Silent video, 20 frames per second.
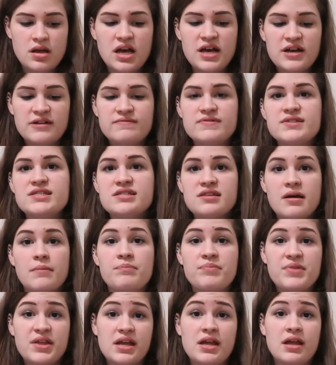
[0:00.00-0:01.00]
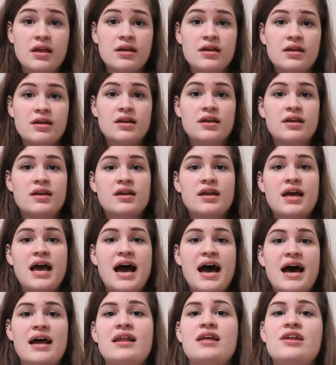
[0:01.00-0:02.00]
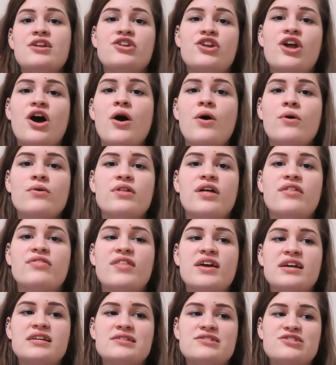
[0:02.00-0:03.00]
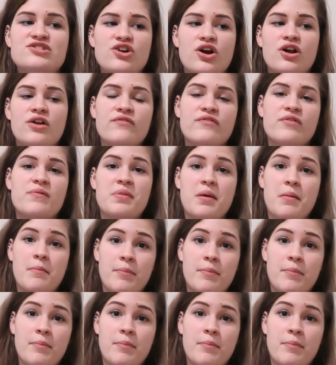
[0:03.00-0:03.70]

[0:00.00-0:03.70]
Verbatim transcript: of something i didn't know that they started from the